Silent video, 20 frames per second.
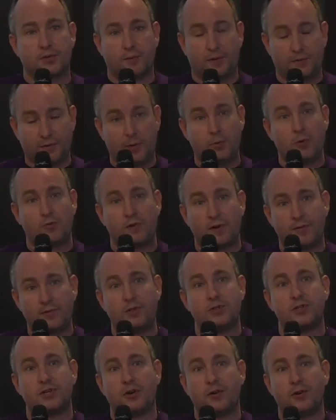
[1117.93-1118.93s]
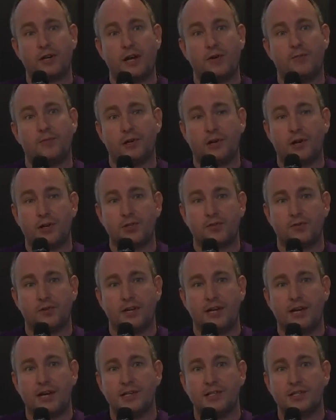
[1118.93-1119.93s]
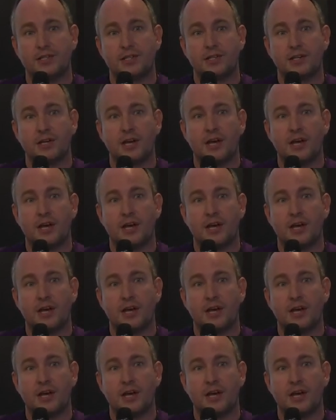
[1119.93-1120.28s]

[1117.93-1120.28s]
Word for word: we've doubled revenues year on year for the last three years,